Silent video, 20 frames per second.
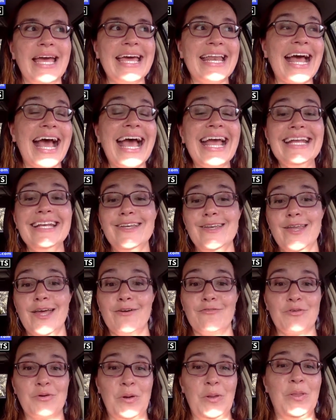And I
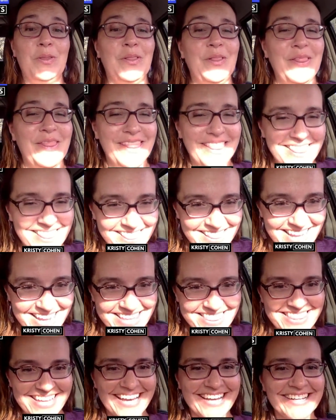never
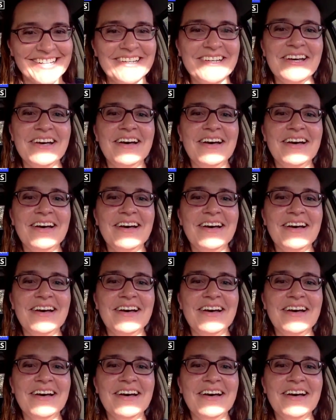like that.